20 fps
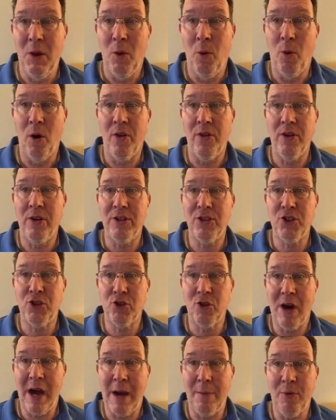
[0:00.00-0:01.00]
where there's
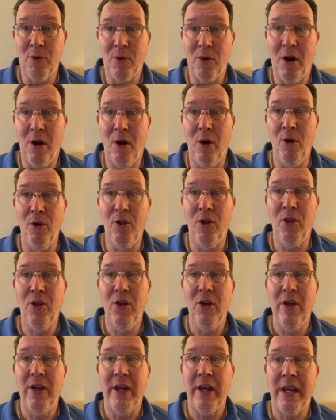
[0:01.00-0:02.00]
job
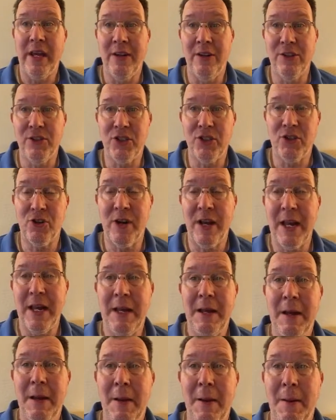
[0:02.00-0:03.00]
growth,
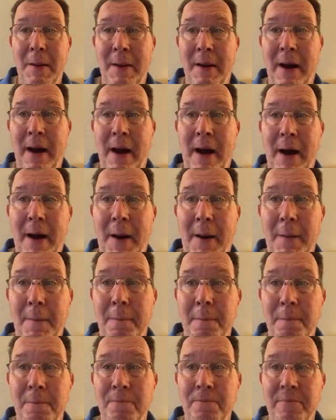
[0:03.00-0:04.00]
industry, where
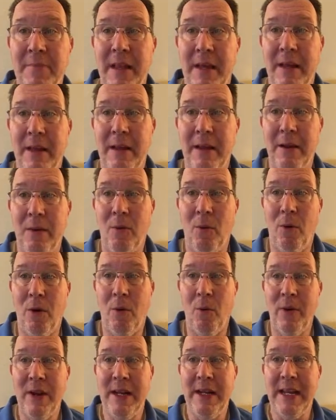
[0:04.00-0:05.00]

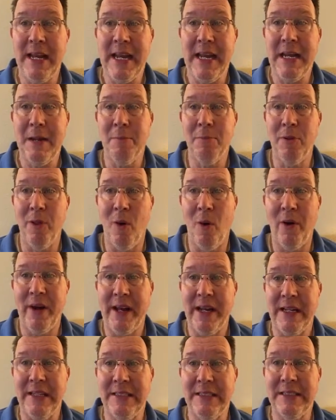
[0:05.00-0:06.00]
we need
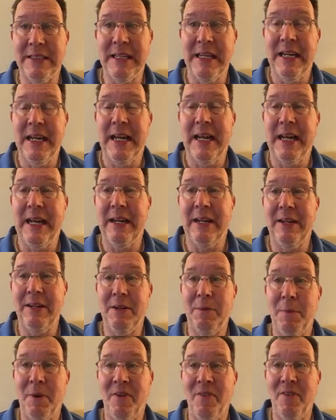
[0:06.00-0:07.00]
employees,
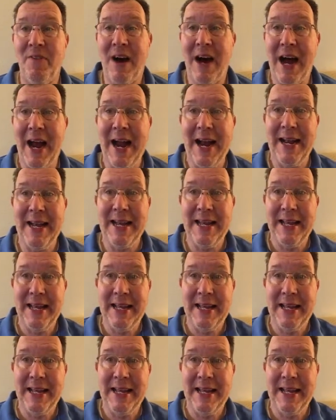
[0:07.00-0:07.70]
provide